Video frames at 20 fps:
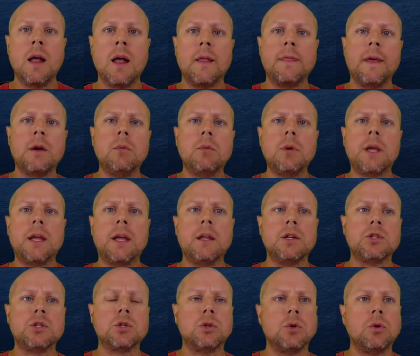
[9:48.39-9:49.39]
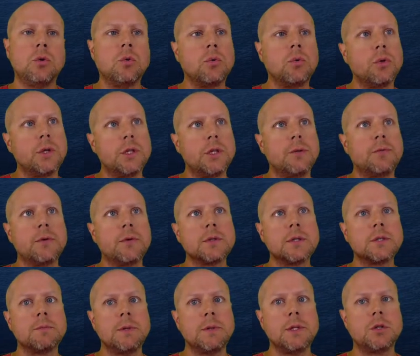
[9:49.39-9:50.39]
then we'll get into the
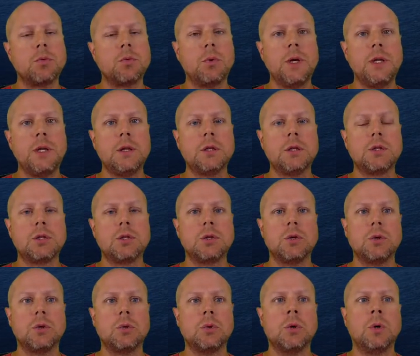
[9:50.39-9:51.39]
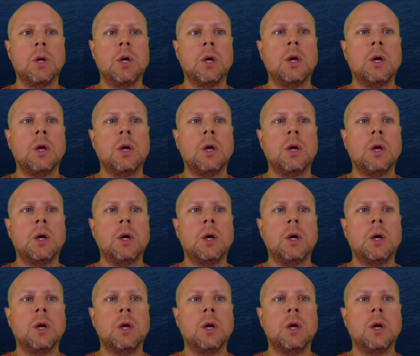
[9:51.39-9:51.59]
differences between the two